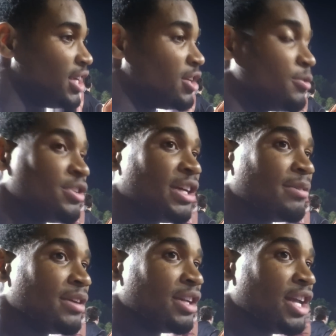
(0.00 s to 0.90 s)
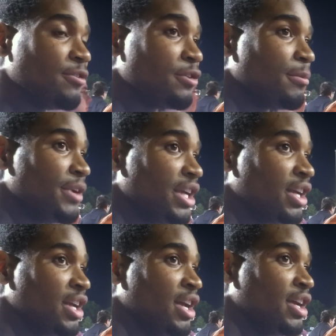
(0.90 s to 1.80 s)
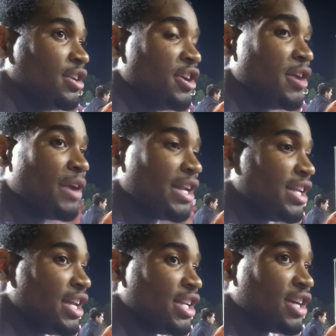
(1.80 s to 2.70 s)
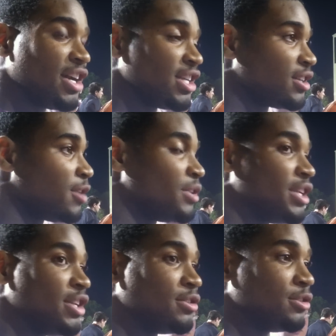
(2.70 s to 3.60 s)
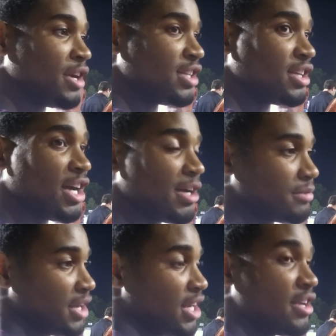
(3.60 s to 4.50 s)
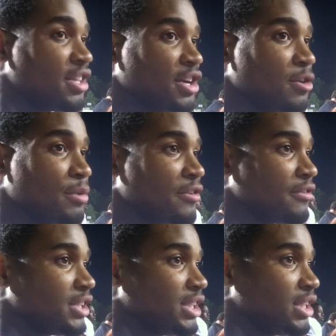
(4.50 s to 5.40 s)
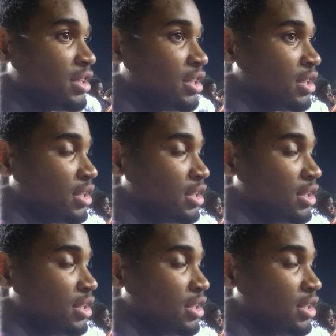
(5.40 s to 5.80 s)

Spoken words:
You know, we stepped up today real good. You know, everybody did their job. That's all we need to do, do our job, and everything will work.